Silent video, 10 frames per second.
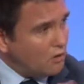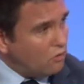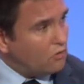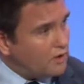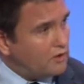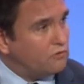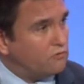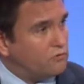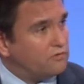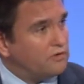all kind of
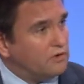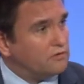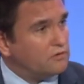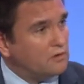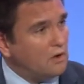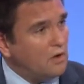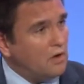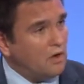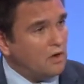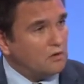good things.
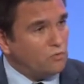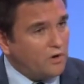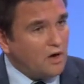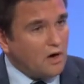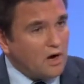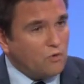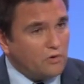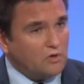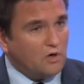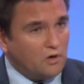And where are we
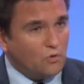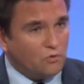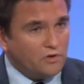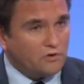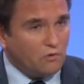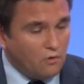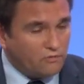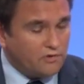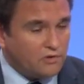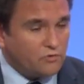now with all
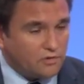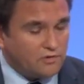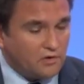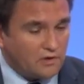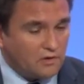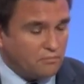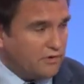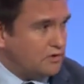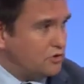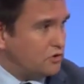this Reset and
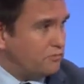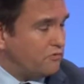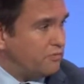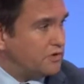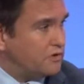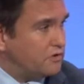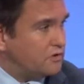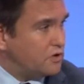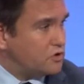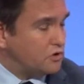Partnership of
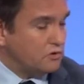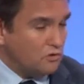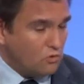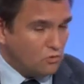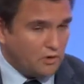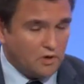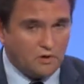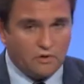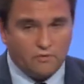Modernization? Nowhere.